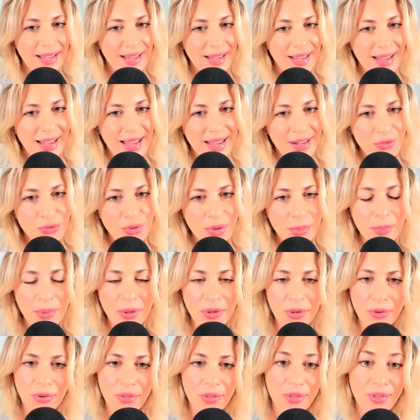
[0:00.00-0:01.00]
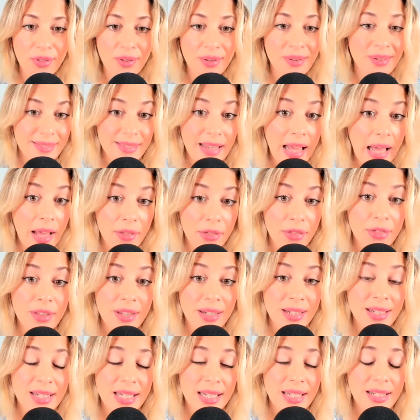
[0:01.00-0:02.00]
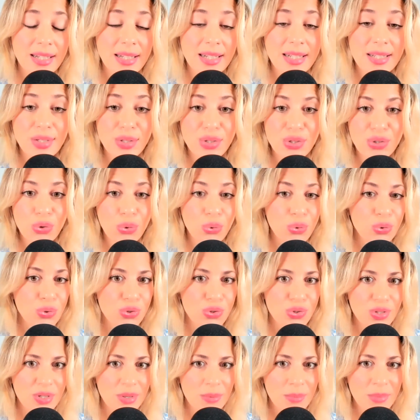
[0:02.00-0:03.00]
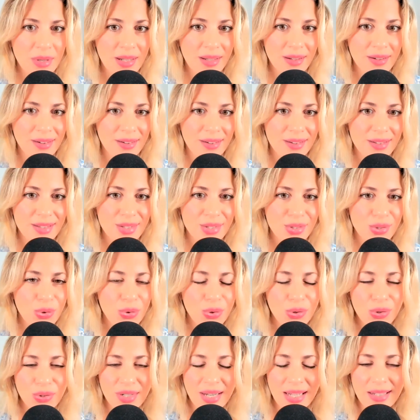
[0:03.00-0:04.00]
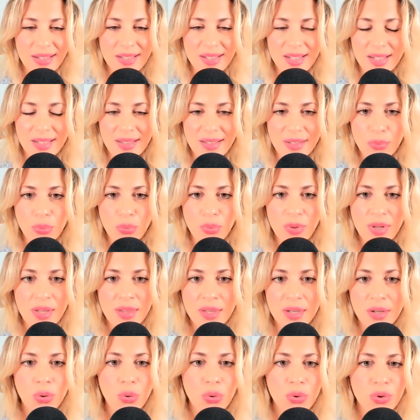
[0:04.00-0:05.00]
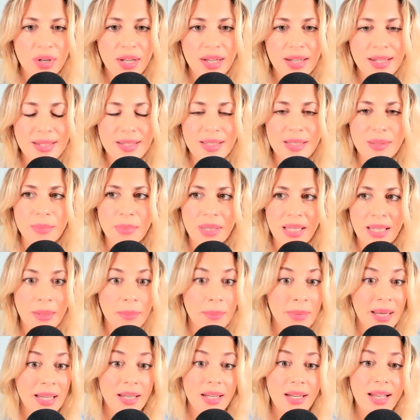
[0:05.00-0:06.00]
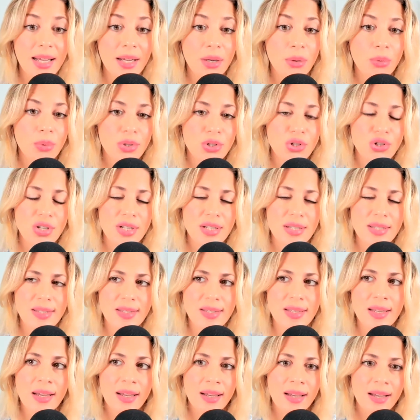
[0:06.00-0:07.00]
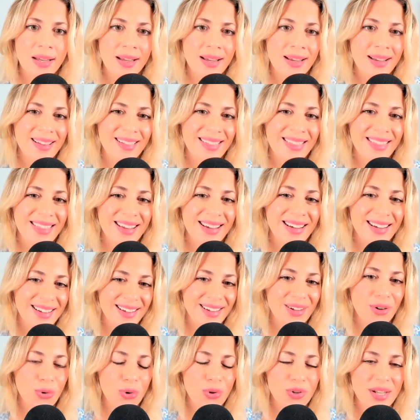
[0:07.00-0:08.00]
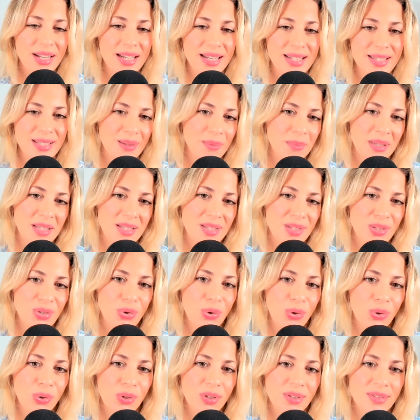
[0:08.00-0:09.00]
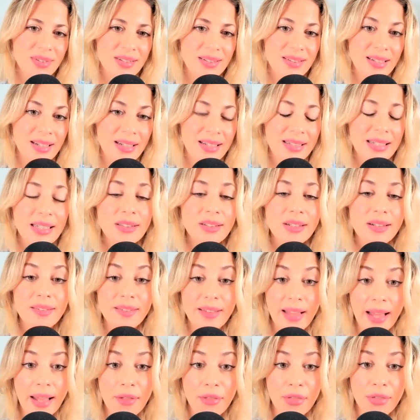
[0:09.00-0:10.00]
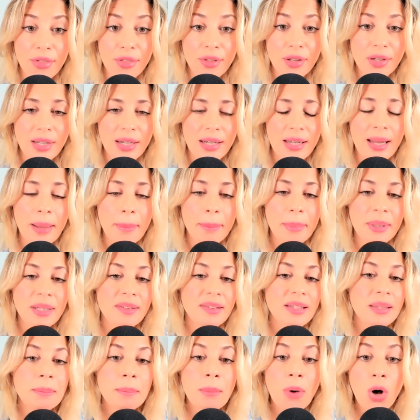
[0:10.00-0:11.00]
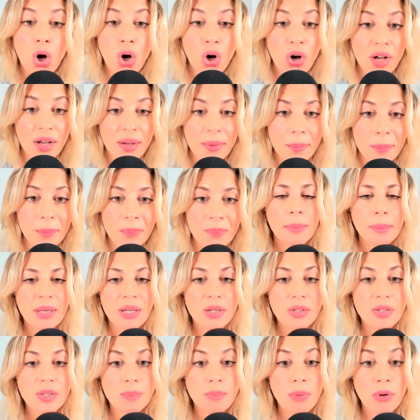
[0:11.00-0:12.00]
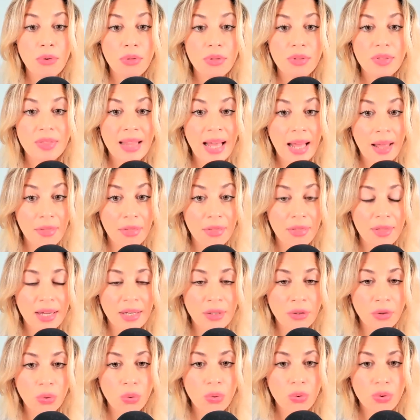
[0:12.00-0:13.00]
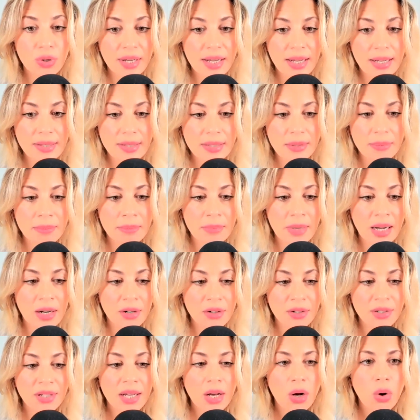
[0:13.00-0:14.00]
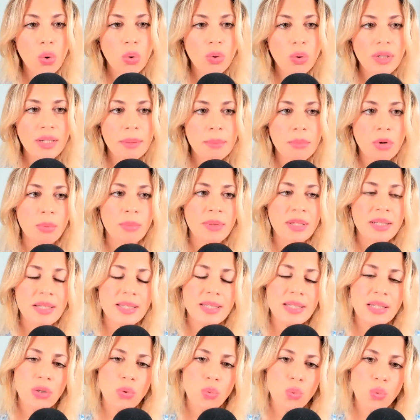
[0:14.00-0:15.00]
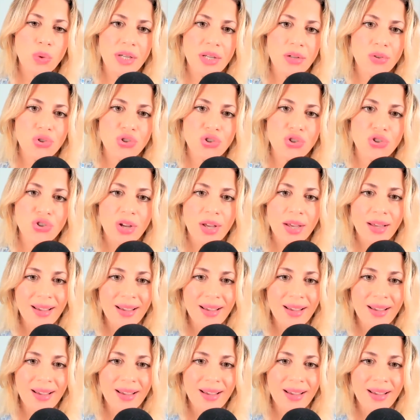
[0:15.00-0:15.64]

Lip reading: and rebirth. Death indeed is so similar, so connected with orgasm. In many languages, the orgasm is called the little death, la petite mort, because both death and orgasm are the only moments in which